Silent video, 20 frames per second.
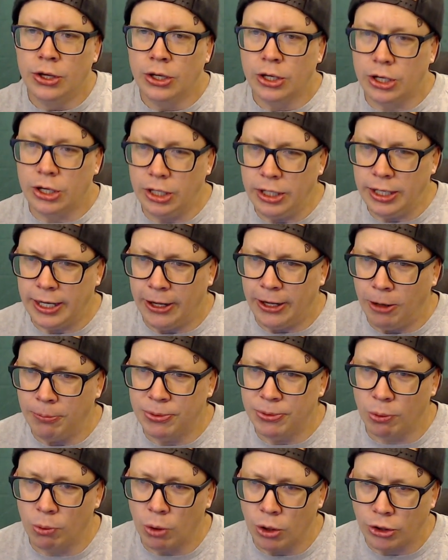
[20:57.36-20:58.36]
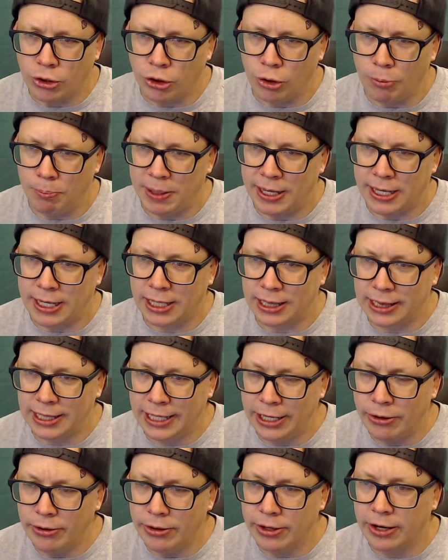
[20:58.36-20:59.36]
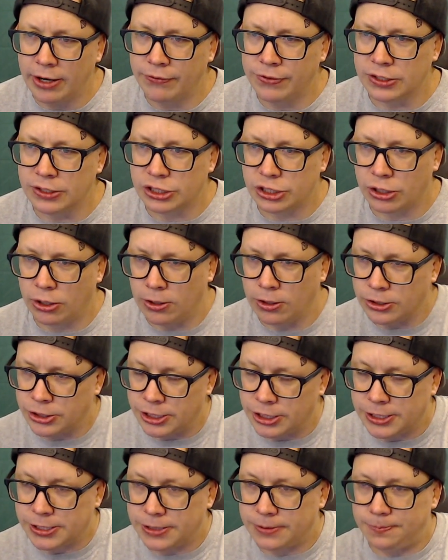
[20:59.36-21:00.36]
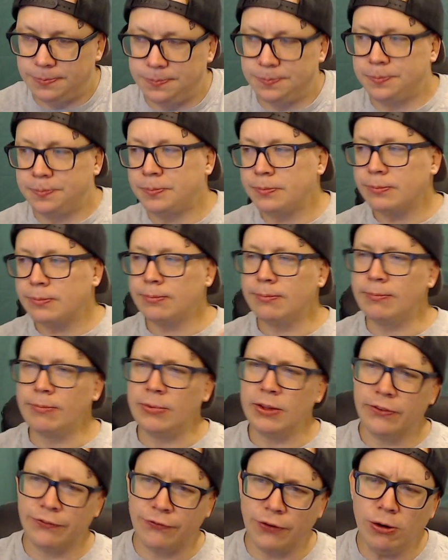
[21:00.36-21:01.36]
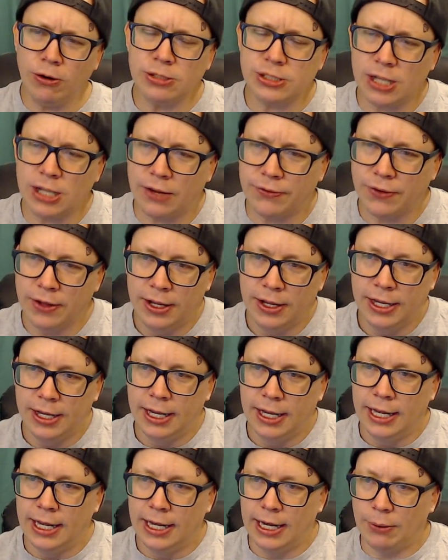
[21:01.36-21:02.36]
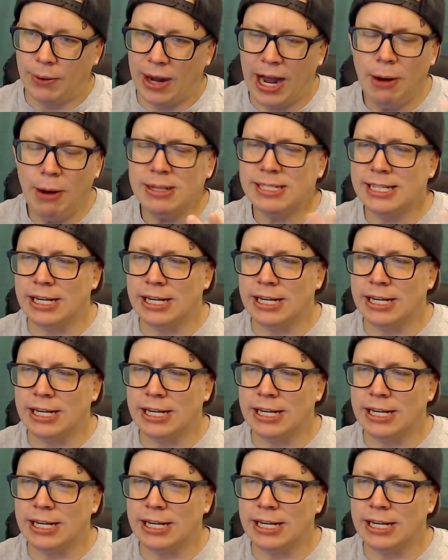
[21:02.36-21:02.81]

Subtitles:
could help the worker be cleared of the charges. First off, how is